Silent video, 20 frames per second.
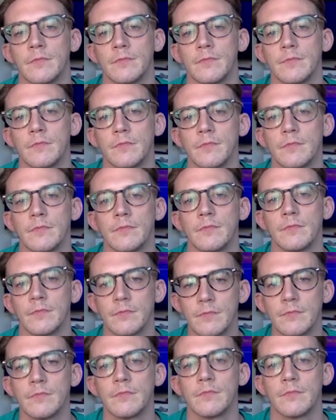
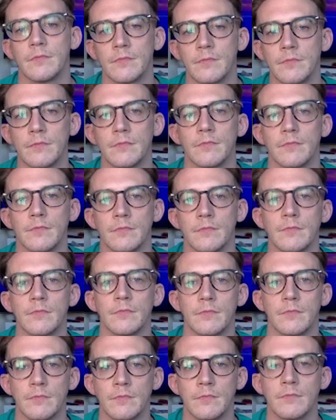
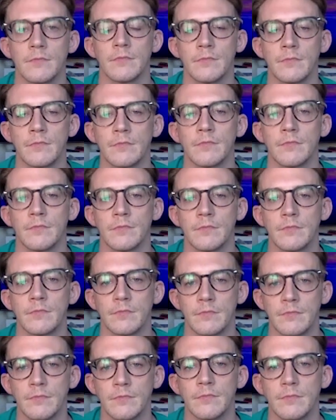
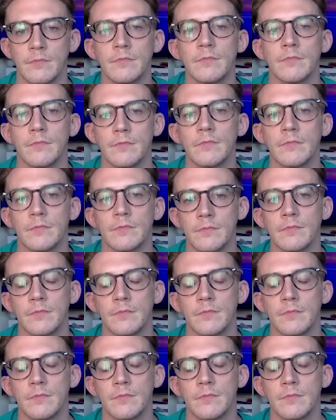This person isn't speaking.